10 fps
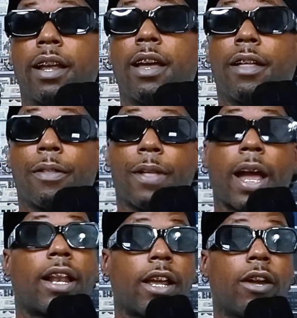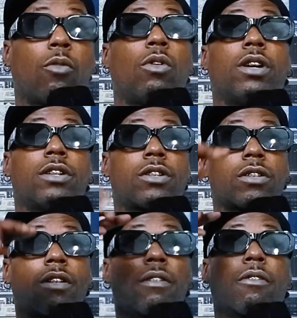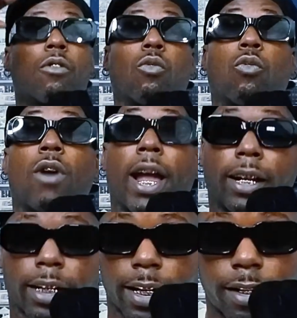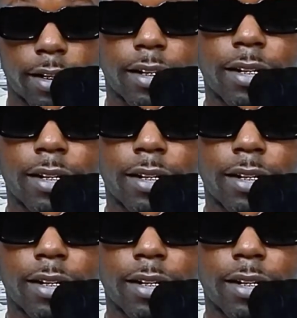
that it was reckless